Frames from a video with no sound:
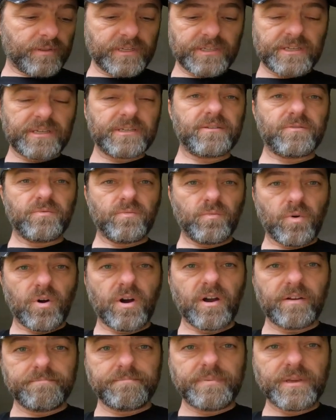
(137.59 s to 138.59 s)
This isn't what
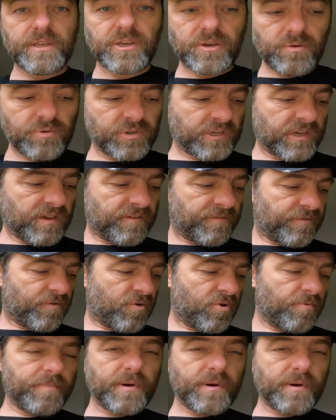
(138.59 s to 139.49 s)
I've been using it for,